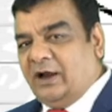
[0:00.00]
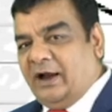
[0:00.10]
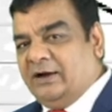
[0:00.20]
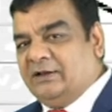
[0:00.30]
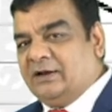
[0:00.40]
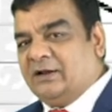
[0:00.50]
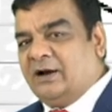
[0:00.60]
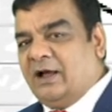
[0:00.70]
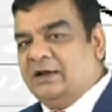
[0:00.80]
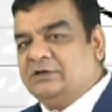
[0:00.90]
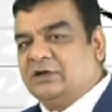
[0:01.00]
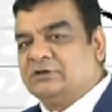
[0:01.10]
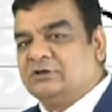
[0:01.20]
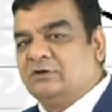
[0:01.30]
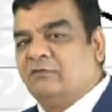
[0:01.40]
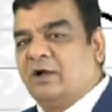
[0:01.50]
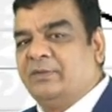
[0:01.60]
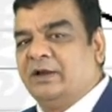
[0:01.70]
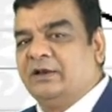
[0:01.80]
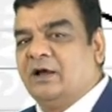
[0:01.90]
and there are high chances of
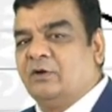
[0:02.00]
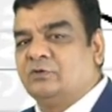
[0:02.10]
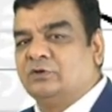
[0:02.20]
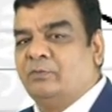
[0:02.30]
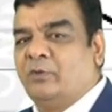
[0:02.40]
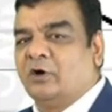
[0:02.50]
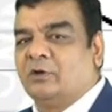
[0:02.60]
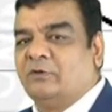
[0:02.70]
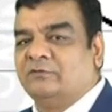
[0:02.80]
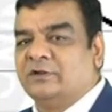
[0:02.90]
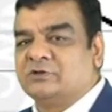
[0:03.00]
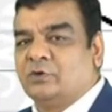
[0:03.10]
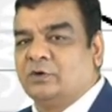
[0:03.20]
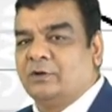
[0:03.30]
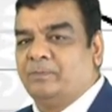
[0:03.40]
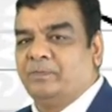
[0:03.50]
coming it down to the bottom of the scrotum.